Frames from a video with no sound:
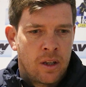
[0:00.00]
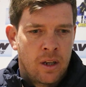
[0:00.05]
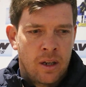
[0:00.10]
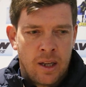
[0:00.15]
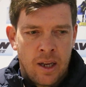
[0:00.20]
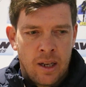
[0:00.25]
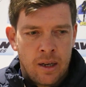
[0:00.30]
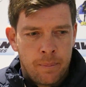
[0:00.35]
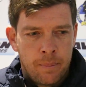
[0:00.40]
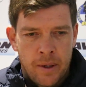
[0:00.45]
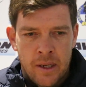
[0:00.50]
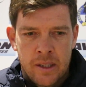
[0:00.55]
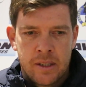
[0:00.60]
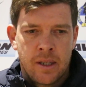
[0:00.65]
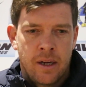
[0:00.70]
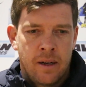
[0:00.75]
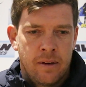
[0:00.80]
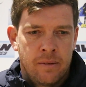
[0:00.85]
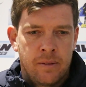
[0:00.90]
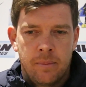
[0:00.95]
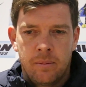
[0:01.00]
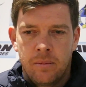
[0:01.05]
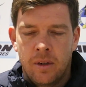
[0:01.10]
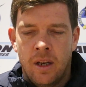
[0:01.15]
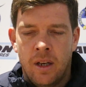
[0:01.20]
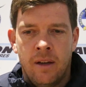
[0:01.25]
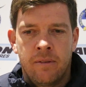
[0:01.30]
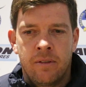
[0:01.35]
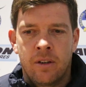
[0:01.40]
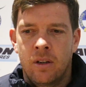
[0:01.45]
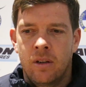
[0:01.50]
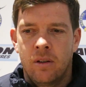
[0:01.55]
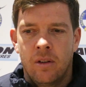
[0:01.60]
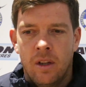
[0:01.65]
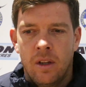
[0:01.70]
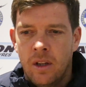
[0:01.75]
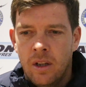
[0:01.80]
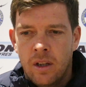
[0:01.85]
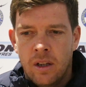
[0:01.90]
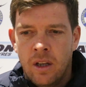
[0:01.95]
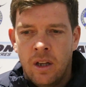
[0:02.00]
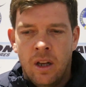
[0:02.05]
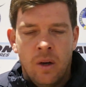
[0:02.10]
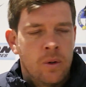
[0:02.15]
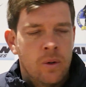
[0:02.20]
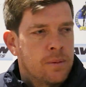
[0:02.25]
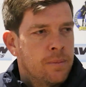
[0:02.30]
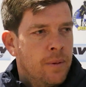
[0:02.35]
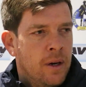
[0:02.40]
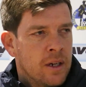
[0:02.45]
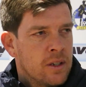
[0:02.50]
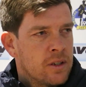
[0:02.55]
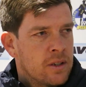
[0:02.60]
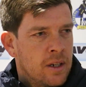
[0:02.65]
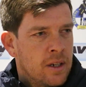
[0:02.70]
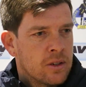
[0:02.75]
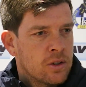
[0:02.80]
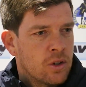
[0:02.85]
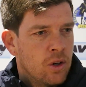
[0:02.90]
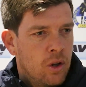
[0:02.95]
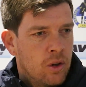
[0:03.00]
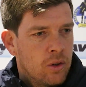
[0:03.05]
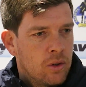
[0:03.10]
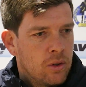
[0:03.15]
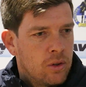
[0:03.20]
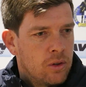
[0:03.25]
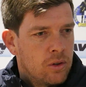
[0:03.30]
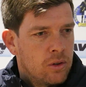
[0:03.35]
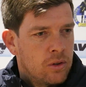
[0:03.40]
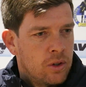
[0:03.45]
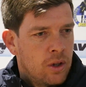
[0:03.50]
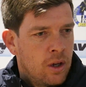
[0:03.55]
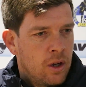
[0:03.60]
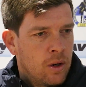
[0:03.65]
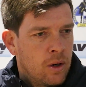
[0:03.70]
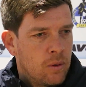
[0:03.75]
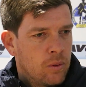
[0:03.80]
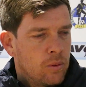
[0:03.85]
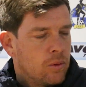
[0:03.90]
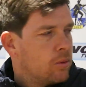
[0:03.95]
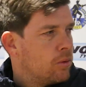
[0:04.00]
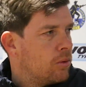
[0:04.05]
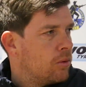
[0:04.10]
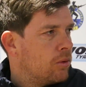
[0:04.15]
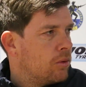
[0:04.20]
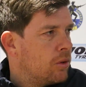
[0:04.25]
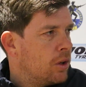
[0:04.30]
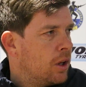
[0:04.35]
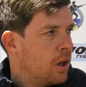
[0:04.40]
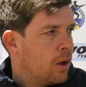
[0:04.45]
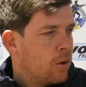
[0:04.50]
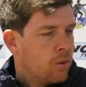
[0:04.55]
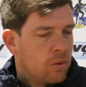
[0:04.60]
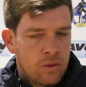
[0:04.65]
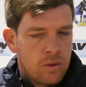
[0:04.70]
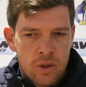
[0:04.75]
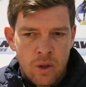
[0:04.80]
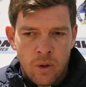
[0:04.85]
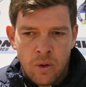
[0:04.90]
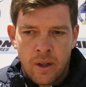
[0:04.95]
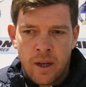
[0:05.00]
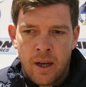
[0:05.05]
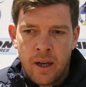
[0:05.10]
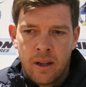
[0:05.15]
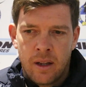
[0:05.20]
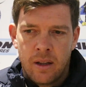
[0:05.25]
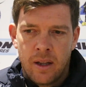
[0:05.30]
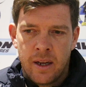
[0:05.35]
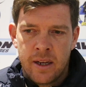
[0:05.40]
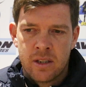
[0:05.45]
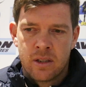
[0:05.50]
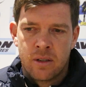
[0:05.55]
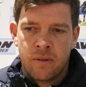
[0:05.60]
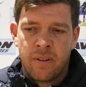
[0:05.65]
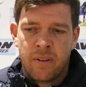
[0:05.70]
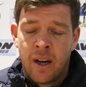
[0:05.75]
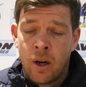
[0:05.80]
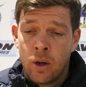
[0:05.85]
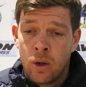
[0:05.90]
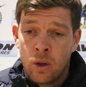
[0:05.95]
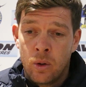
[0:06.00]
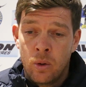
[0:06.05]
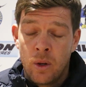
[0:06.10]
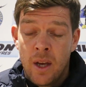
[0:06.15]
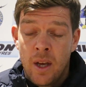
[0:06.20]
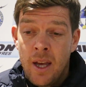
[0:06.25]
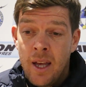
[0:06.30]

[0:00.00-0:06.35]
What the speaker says: going to get the best out of him. You never, you know, his mindset's gone. So you know, until that hits the value.